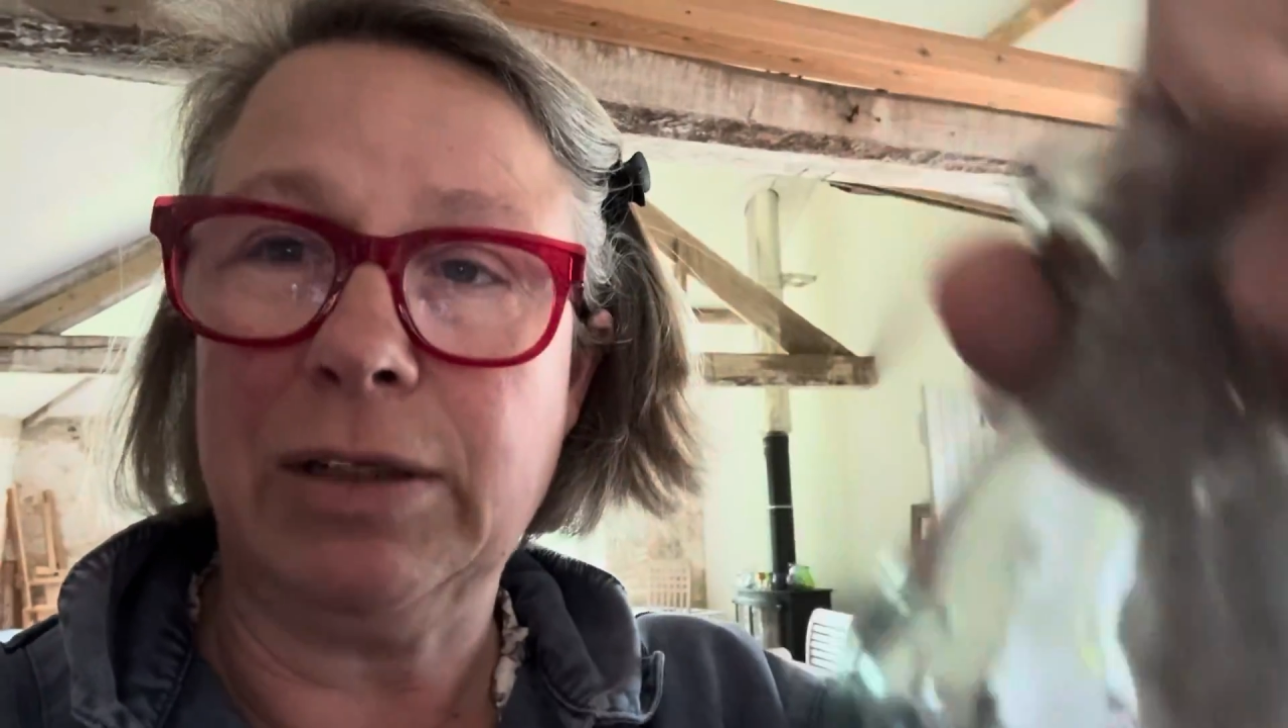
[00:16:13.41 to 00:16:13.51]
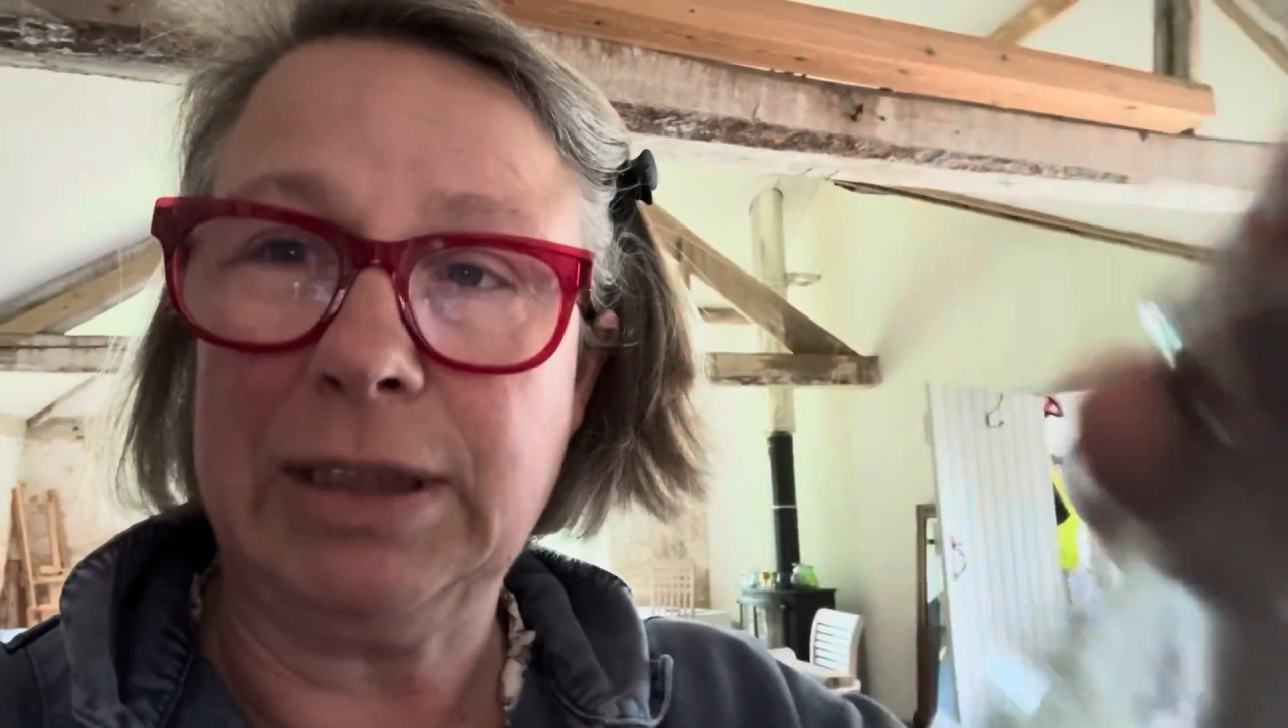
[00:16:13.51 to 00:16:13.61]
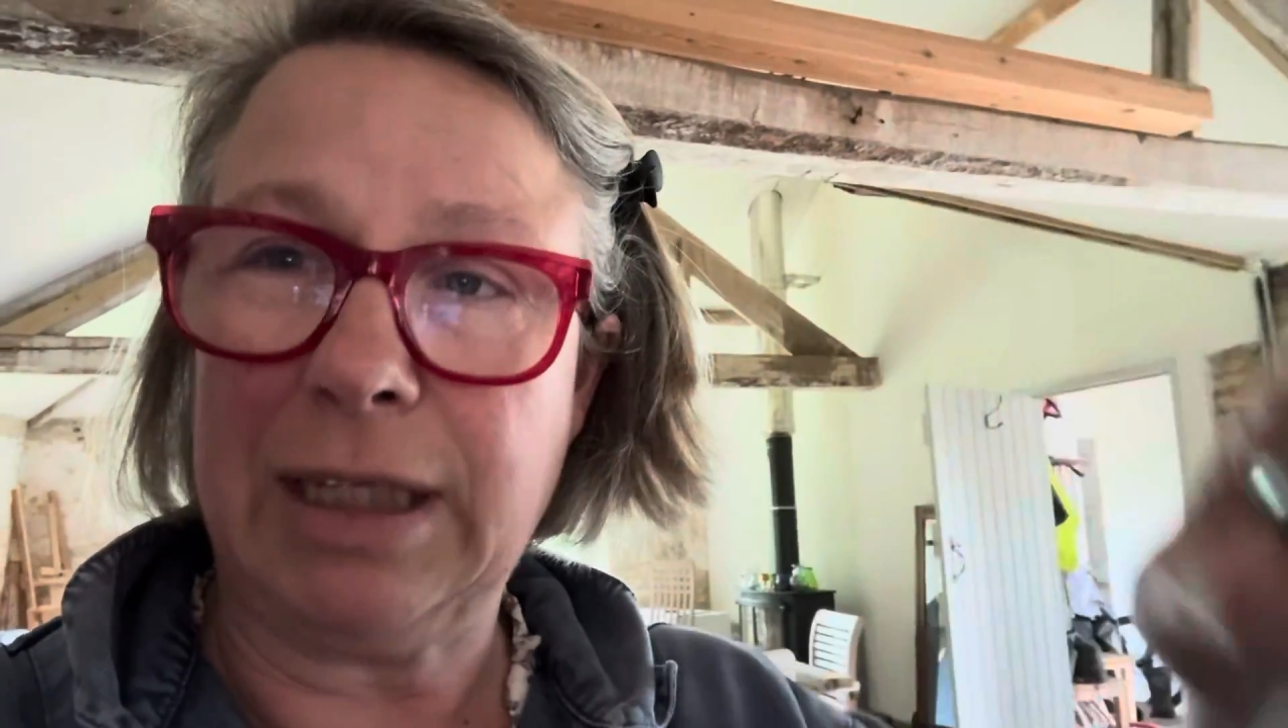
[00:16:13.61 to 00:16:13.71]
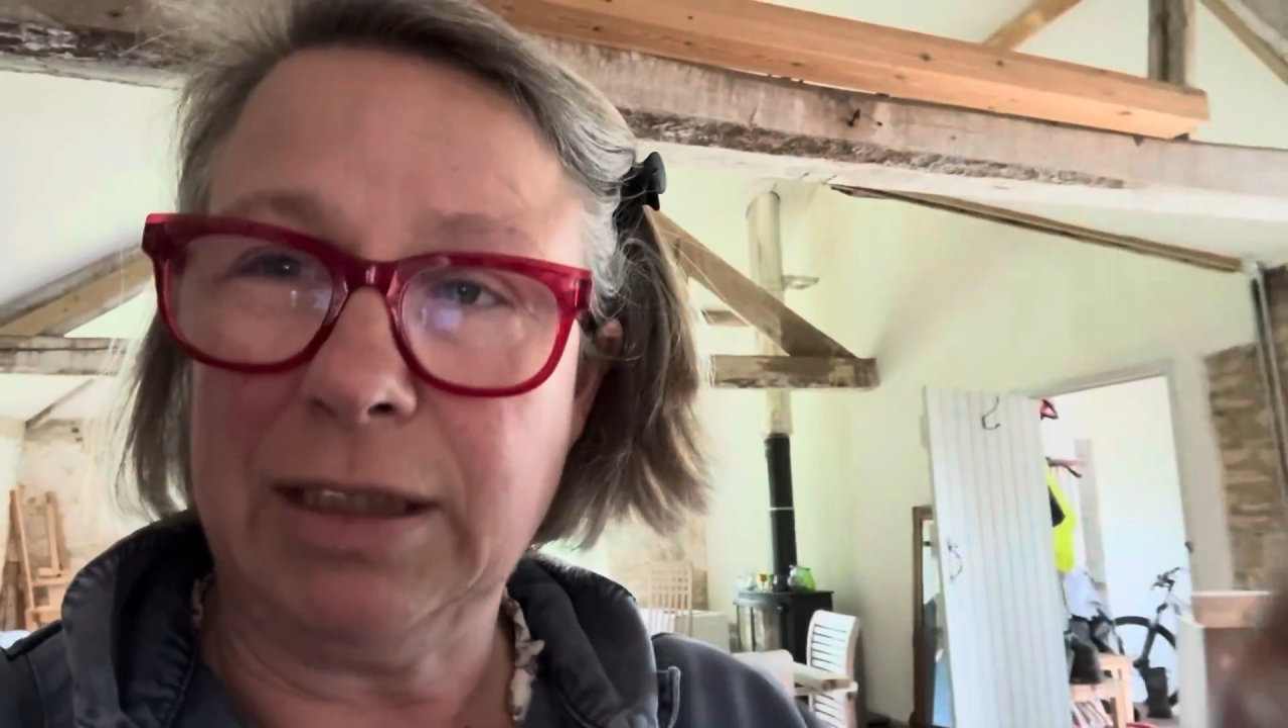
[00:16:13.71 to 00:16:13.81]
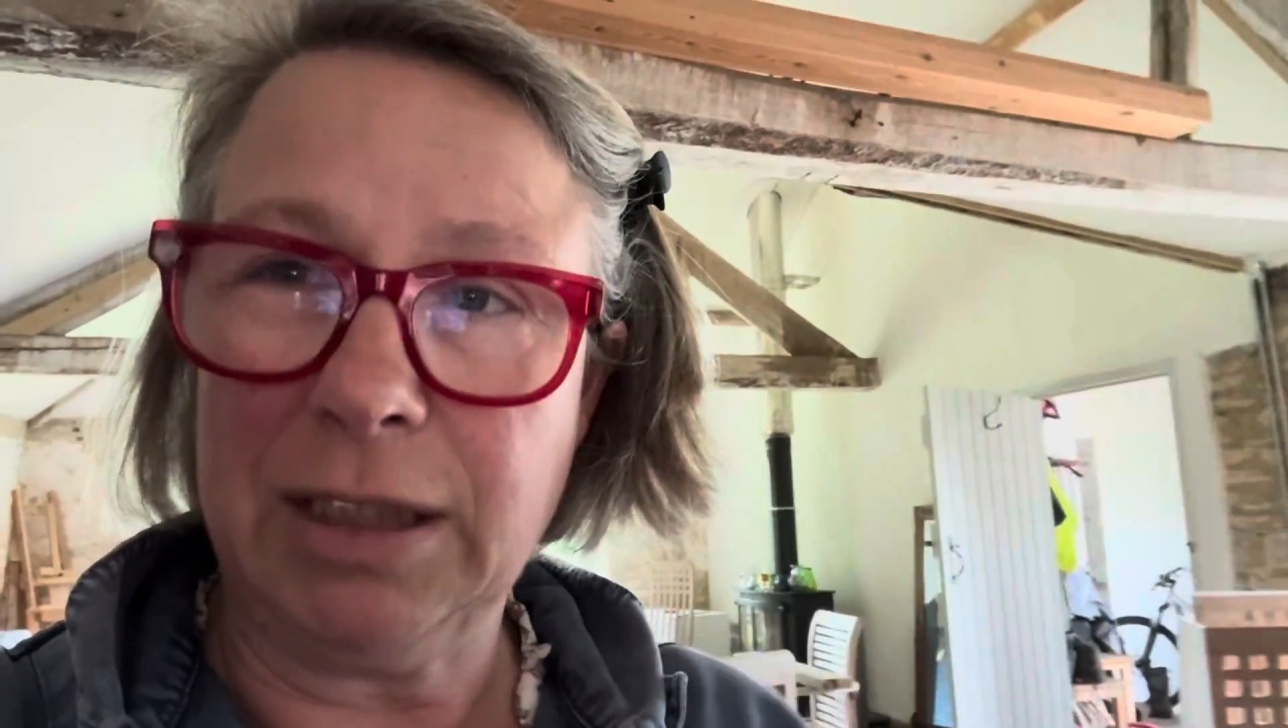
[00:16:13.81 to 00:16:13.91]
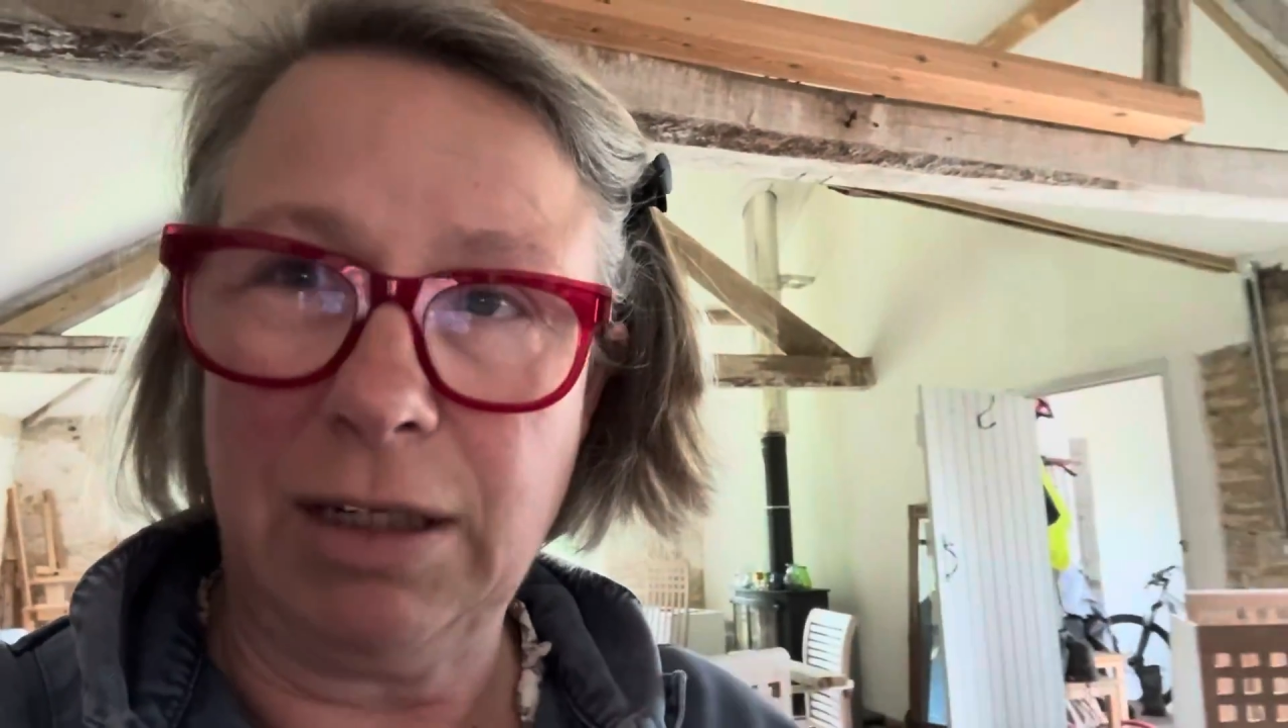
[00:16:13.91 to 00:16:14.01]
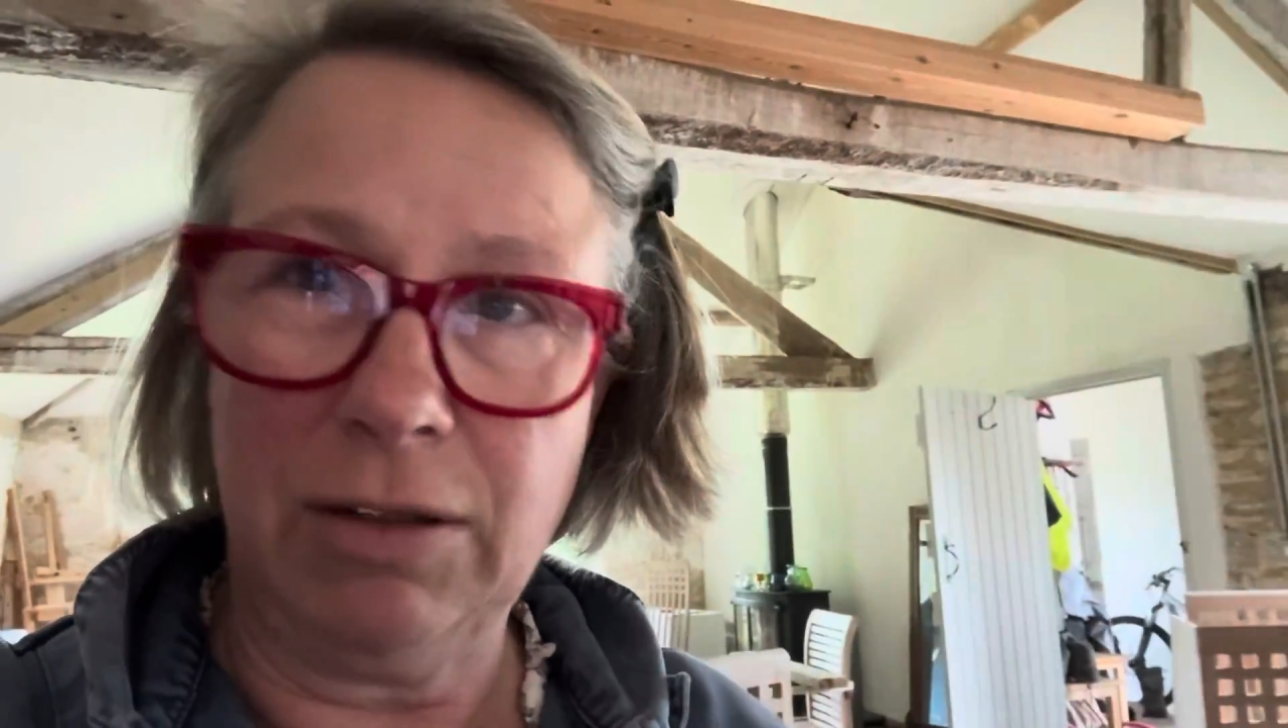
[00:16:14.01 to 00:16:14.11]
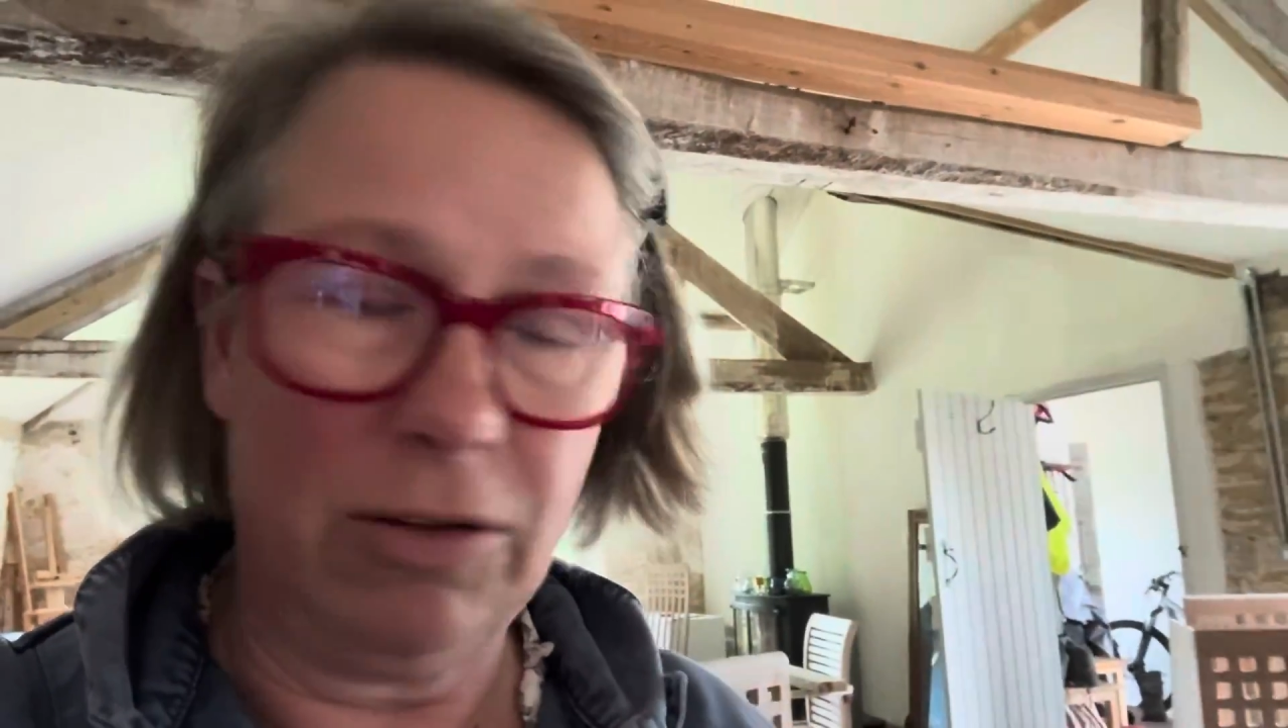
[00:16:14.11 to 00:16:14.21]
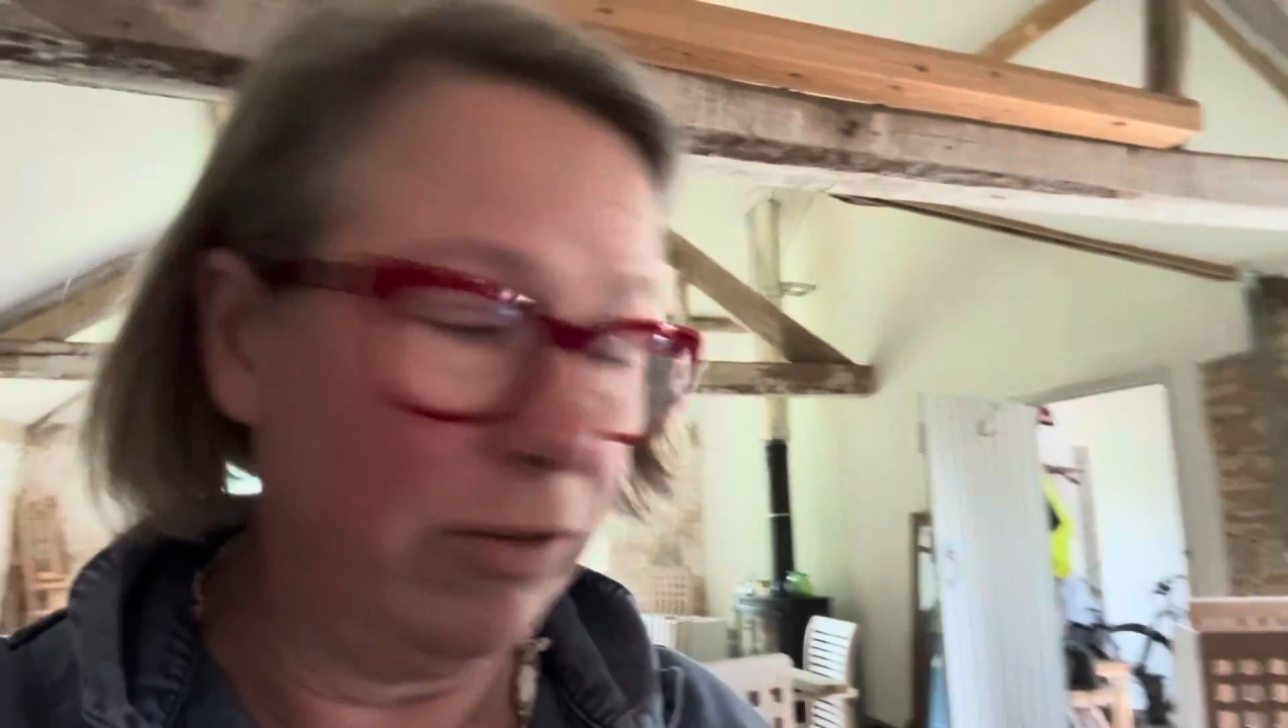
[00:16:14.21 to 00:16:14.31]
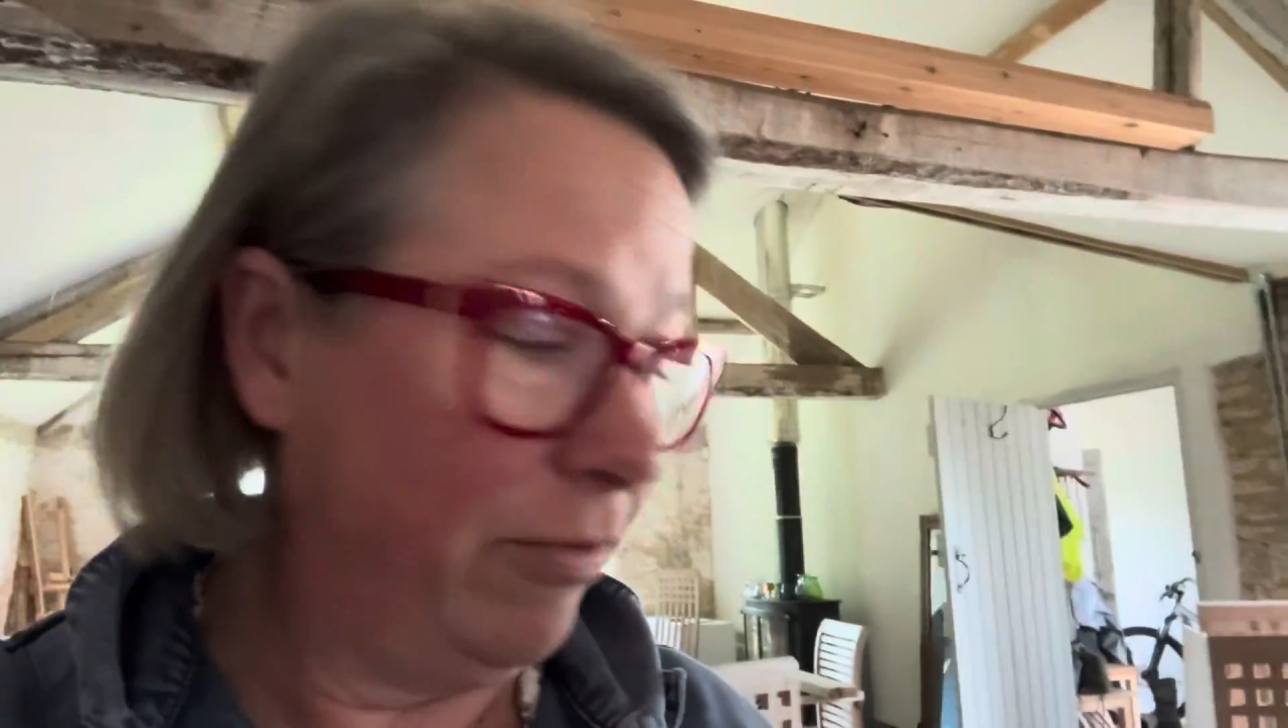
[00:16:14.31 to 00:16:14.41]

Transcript: because they're going to go along the